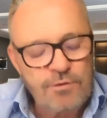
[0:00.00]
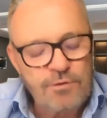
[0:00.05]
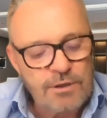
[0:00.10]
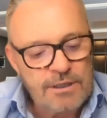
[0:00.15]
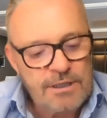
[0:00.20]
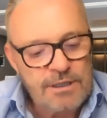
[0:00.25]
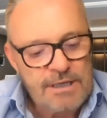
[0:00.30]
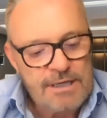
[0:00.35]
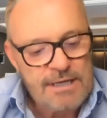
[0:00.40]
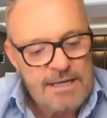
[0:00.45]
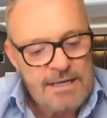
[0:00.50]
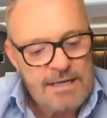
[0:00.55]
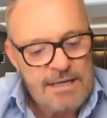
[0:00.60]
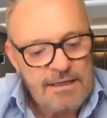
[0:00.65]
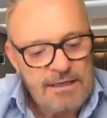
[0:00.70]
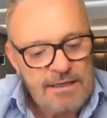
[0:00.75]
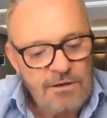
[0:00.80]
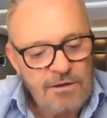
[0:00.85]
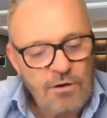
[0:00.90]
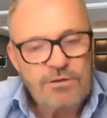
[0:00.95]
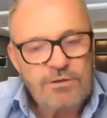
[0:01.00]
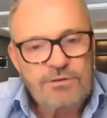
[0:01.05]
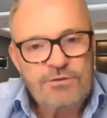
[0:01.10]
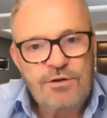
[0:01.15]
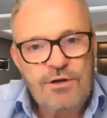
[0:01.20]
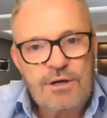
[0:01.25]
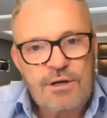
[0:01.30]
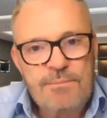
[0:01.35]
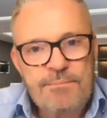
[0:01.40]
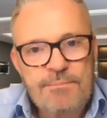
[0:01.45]
for long
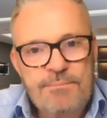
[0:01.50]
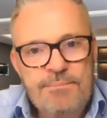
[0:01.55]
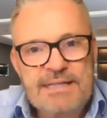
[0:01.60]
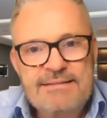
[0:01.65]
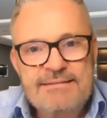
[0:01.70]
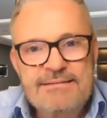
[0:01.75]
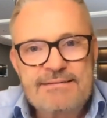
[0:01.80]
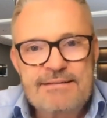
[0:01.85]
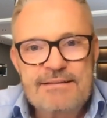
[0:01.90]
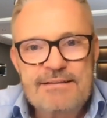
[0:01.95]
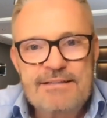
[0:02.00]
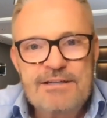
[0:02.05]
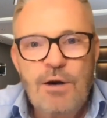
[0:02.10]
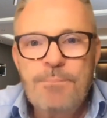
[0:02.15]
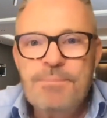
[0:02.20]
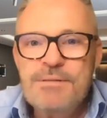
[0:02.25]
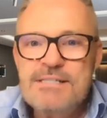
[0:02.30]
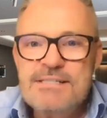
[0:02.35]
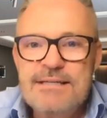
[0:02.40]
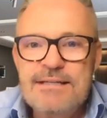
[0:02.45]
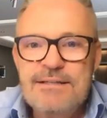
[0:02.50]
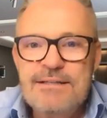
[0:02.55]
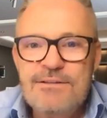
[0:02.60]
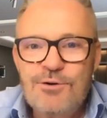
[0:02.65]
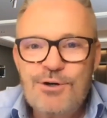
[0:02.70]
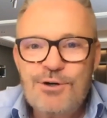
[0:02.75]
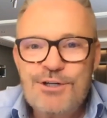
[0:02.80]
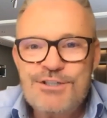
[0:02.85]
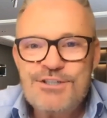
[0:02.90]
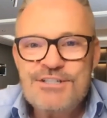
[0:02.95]
term. But the opposite,
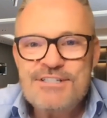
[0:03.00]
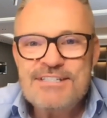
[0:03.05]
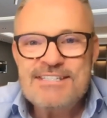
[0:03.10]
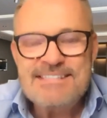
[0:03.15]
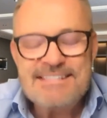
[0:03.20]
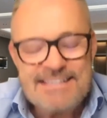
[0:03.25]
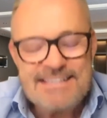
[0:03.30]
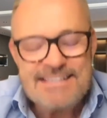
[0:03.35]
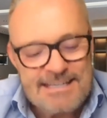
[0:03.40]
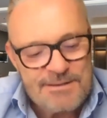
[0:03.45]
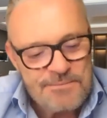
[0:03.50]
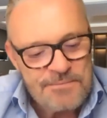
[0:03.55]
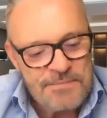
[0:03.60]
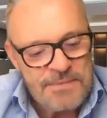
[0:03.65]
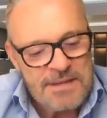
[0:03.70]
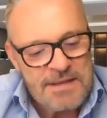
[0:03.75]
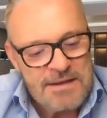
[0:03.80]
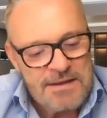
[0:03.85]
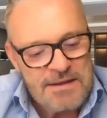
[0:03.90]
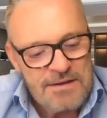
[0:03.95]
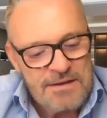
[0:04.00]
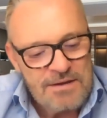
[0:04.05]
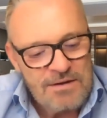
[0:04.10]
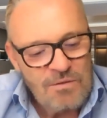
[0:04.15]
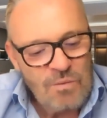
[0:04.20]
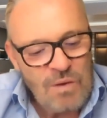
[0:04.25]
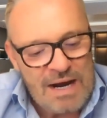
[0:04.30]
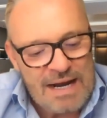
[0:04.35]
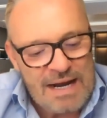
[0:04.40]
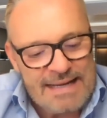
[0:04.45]
urgency.
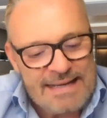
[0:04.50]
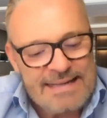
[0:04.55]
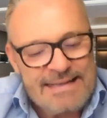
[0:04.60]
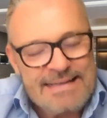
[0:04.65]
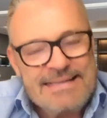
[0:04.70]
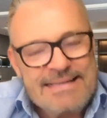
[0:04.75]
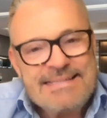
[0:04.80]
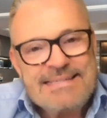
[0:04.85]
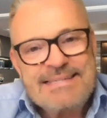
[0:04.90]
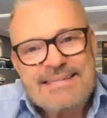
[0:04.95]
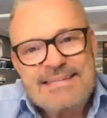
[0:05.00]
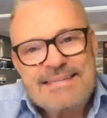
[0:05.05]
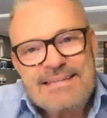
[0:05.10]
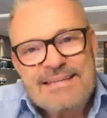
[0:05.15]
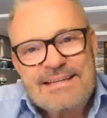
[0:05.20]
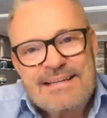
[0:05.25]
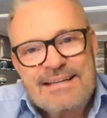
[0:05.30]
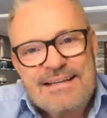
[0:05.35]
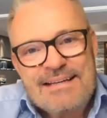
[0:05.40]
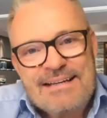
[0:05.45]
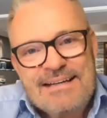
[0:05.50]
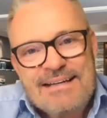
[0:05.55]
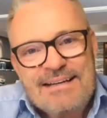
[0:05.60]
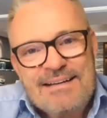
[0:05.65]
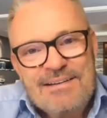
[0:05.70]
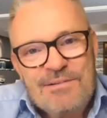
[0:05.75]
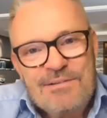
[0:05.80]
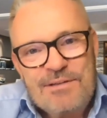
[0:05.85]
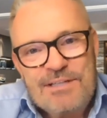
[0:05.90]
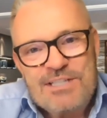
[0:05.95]
Why is,
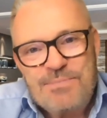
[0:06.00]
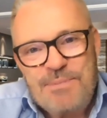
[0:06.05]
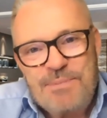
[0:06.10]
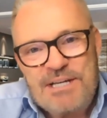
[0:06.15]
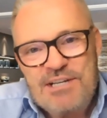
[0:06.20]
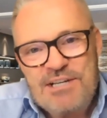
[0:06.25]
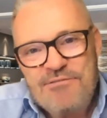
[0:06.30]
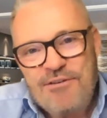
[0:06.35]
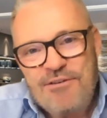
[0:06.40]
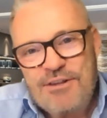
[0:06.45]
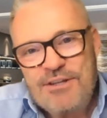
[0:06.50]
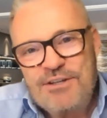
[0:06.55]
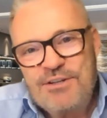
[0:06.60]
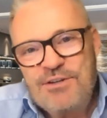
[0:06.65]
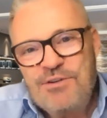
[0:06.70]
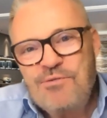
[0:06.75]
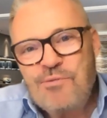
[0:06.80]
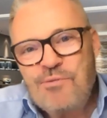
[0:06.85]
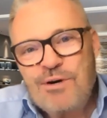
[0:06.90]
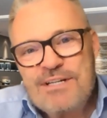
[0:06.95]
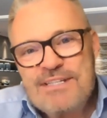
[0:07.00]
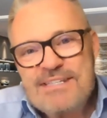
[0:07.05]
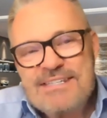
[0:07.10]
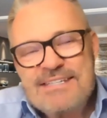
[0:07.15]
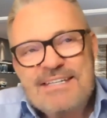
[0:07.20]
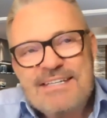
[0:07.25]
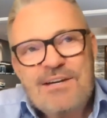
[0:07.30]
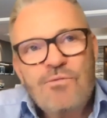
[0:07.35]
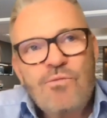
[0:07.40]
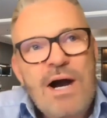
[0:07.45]
especially for the new ones
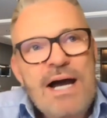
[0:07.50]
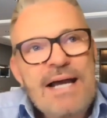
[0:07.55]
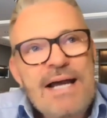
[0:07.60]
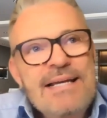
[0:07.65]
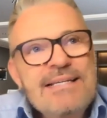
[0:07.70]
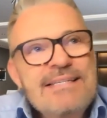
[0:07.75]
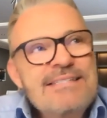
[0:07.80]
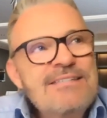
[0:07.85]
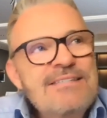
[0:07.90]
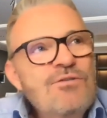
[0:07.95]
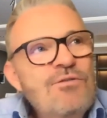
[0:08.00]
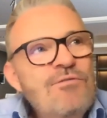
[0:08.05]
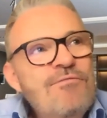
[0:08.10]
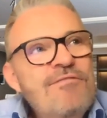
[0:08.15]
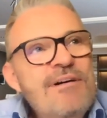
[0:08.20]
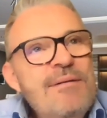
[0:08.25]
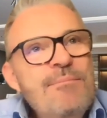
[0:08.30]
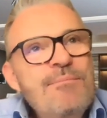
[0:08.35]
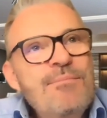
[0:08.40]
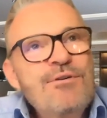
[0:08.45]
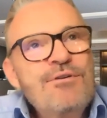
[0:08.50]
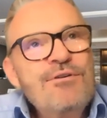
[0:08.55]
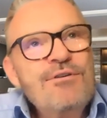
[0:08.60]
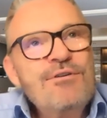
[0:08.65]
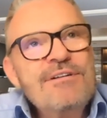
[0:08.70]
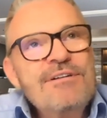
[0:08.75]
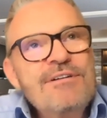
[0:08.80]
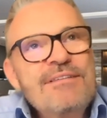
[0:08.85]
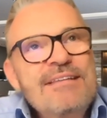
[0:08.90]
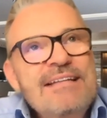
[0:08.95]
here, why is
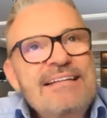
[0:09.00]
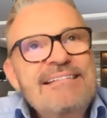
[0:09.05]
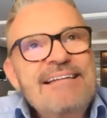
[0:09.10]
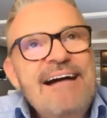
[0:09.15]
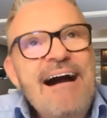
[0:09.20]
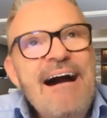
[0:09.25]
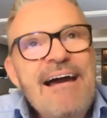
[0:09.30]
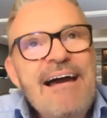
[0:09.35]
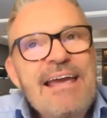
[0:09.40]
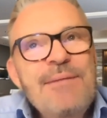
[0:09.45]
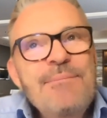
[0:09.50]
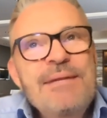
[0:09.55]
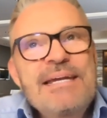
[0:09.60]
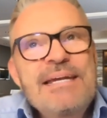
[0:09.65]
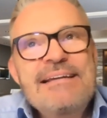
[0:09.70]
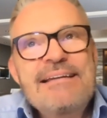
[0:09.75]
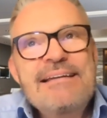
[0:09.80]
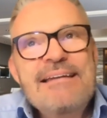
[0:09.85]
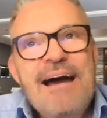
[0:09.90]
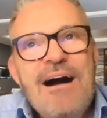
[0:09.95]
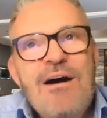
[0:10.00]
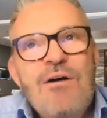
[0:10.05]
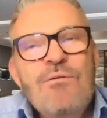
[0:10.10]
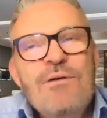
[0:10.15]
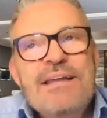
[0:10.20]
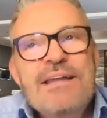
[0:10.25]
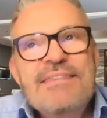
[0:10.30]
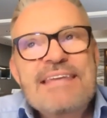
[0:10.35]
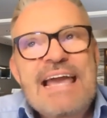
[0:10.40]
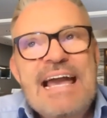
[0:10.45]
November, the timing now
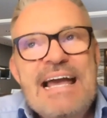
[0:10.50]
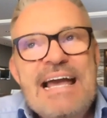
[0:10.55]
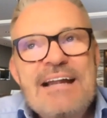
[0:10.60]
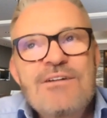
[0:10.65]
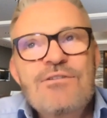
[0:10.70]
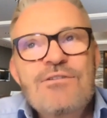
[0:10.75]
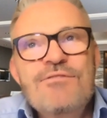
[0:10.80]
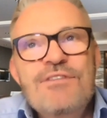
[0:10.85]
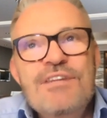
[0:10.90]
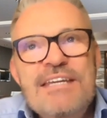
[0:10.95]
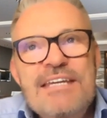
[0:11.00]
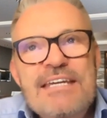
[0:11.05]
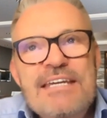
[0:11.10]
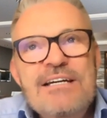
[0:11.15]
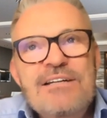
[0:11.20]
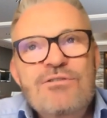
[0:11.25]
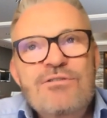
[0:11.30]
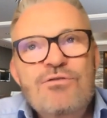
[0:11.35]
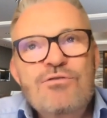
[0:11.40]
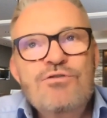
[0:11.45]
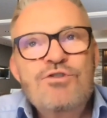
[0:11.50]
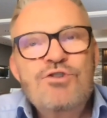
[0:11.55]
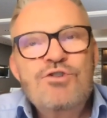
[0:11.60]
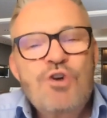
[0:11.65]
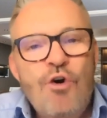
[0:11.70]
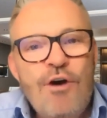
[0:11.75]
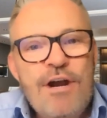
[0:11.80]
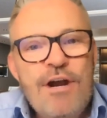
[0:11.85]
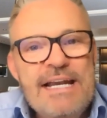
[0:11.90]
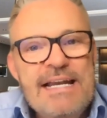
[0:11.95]
at the end of the year to
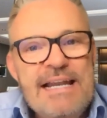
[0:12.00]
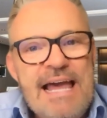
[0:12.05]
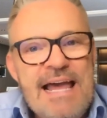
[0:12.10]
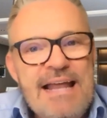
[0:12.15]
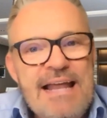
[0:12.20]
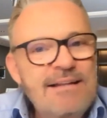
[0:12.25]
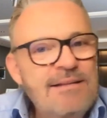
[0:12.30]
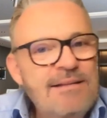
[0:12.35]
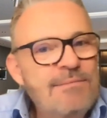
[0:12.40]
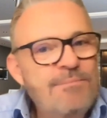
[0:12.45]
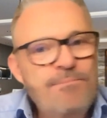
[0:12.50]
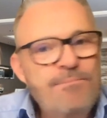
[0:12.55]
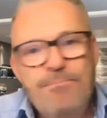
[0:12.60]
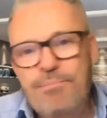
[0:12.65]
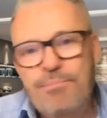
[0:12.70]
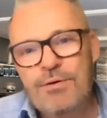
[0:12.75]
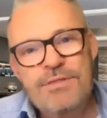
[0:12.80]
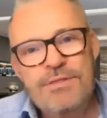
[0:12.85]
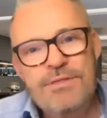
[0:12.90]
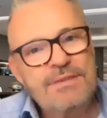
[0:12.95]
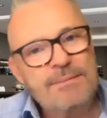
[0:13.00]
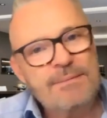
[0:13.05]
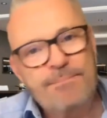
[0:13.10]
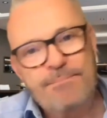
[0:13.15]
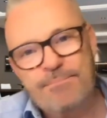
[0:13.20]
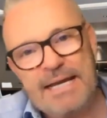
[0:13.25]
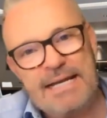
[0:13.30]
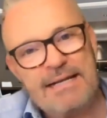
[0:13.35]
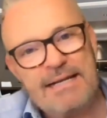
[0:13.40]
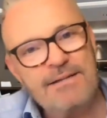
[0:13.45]
join and put the
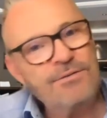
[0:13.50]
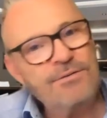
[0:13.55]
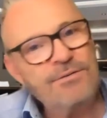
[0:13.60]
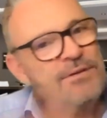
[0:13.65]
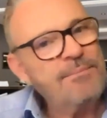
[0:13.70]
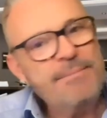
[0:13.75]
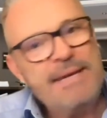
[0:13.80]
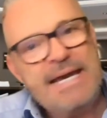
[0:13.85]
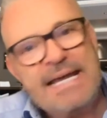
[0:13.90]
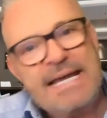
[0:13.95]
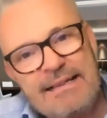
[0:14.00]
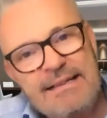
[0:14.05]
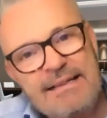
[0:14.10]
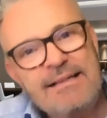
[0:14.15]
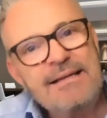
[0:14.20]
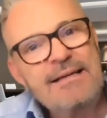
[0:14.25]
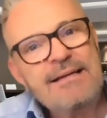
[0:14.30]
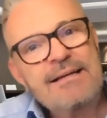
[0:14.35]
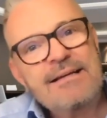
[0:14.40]
pedal to the metal,